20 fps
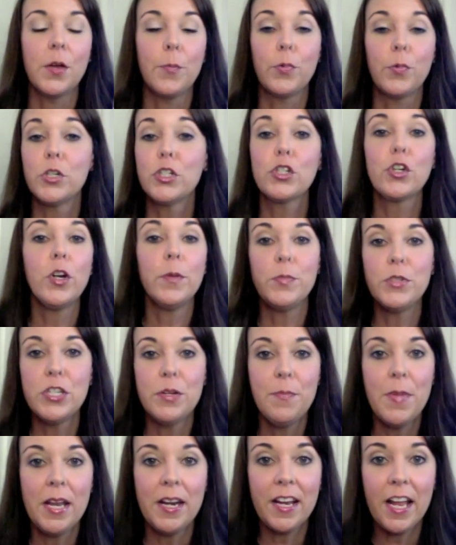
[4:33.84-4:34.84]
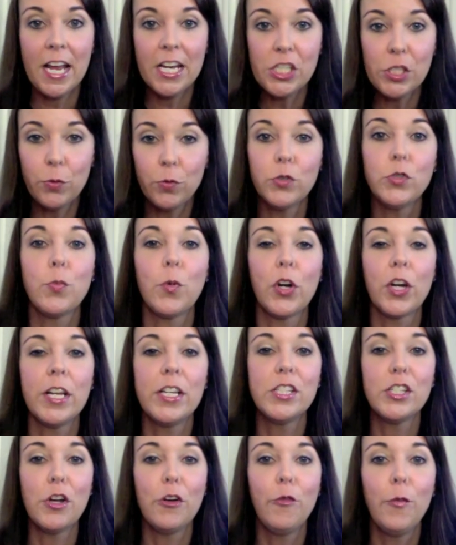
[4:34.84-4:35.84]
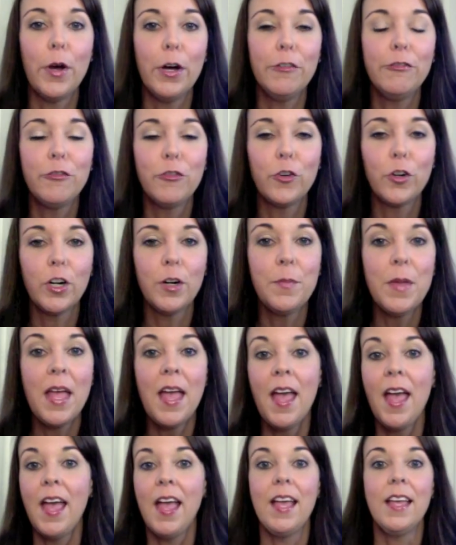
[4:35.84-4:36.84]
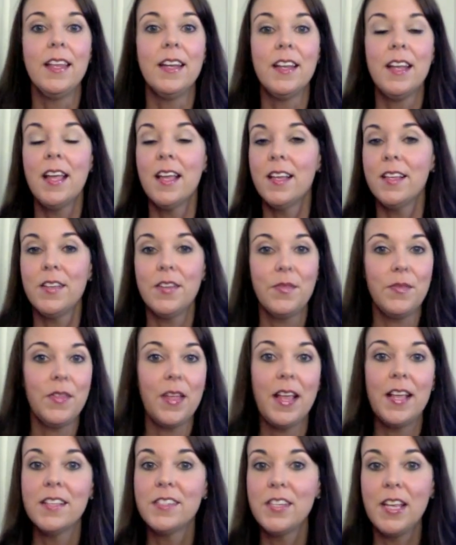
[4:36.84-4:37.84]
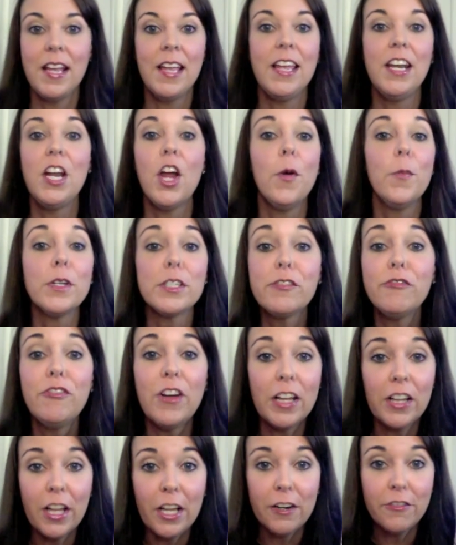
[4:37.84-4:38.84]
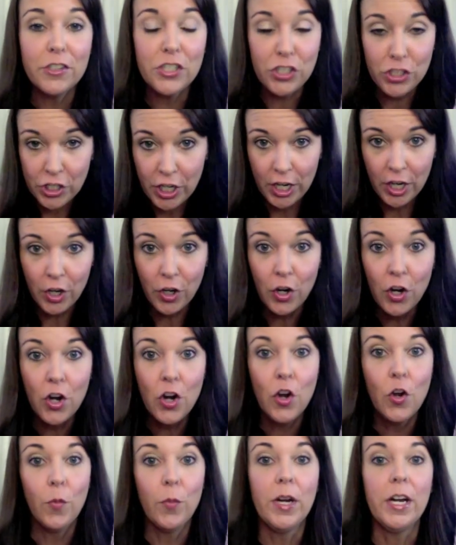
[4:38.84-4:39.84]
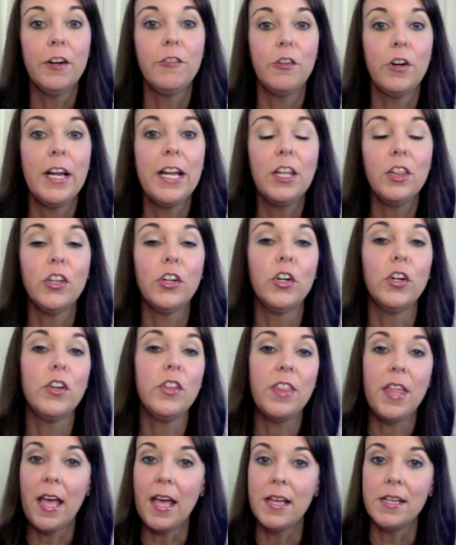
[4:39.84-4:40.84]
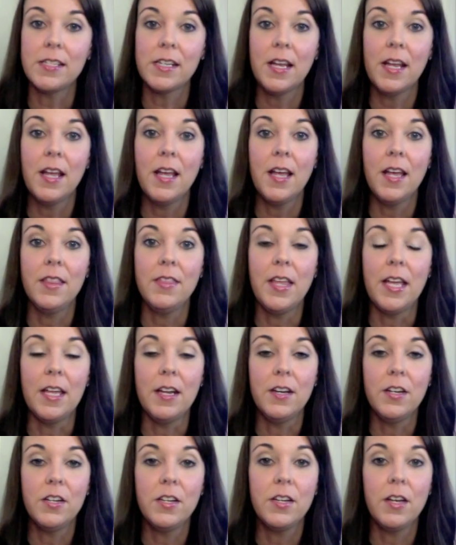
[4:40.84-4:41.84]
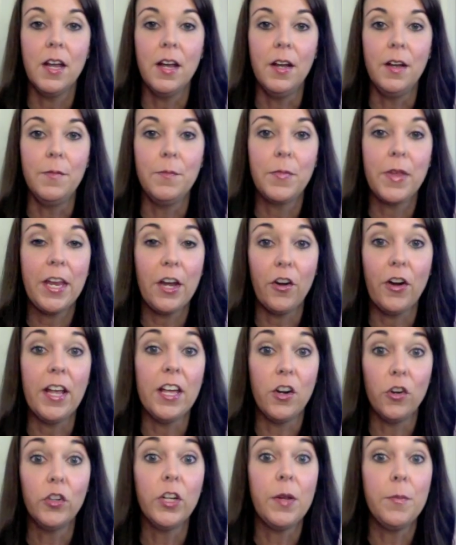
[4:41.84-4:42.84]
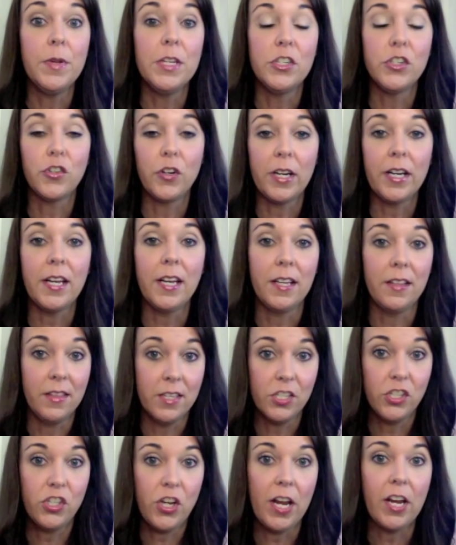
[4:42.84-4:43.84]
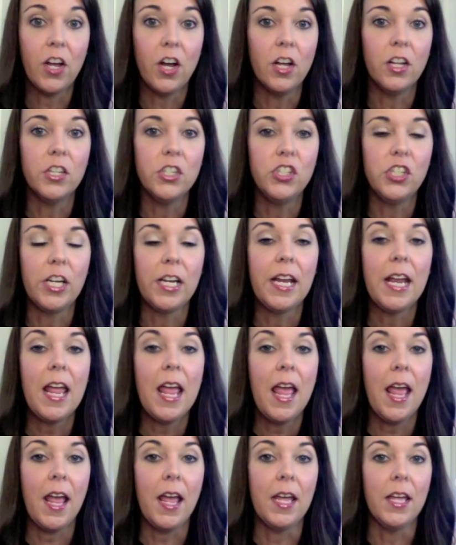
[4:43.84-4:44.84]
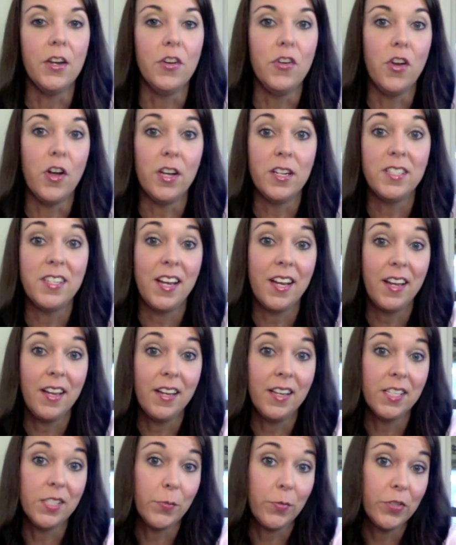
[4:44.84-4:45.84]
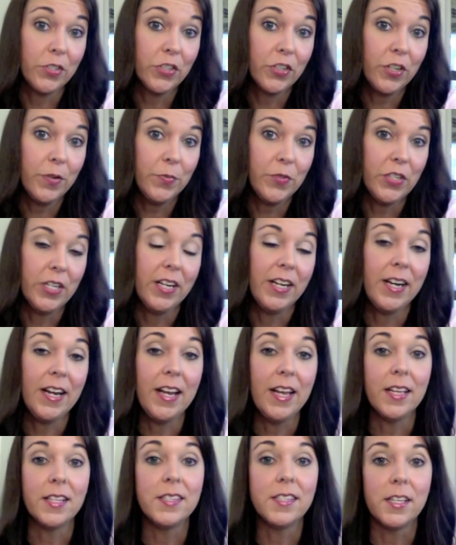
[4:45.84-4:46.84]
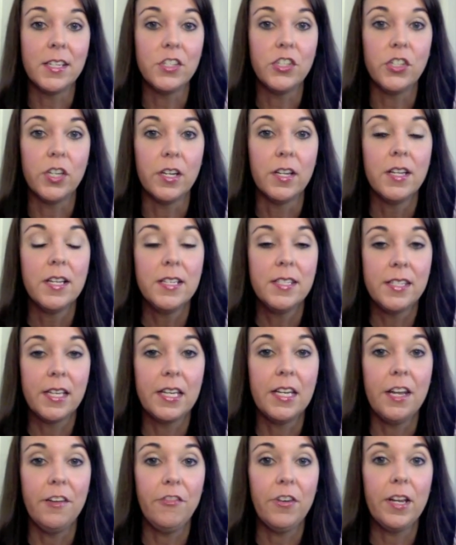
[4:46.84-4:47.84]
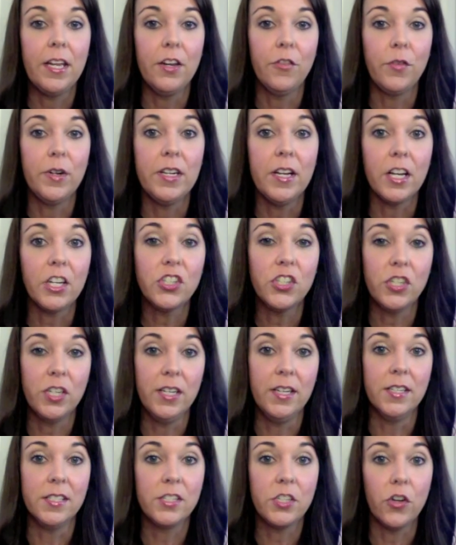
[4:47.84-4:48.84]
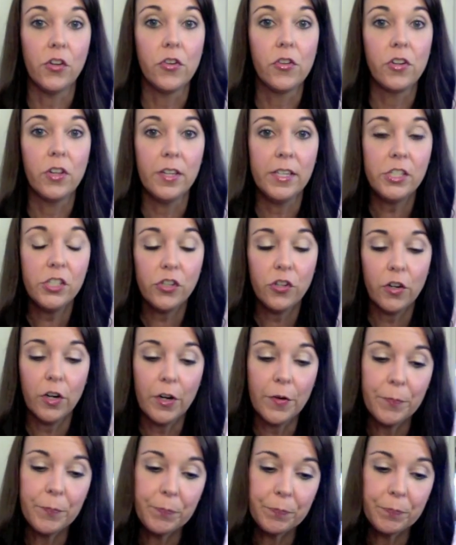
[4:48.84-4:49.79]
prescription medication was working so well for him, and he almost fell out of his chair whenever he learned that Carrie had only been drinking this Shakeology and not taking his prescription, and he had such a significant reduction in his total cholesterol.